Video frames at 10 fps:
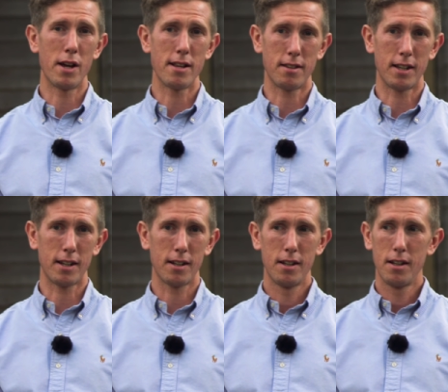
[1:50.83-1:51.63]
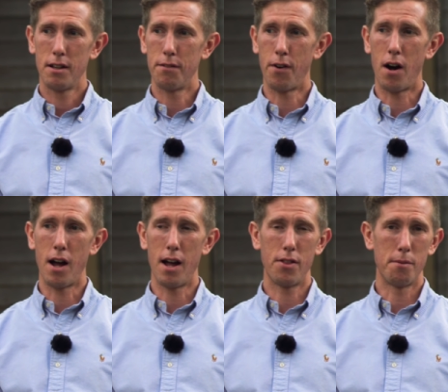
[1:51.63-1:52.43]
heating
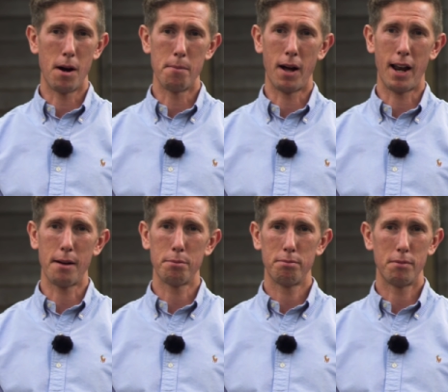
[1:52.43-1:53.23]
via the mobile app.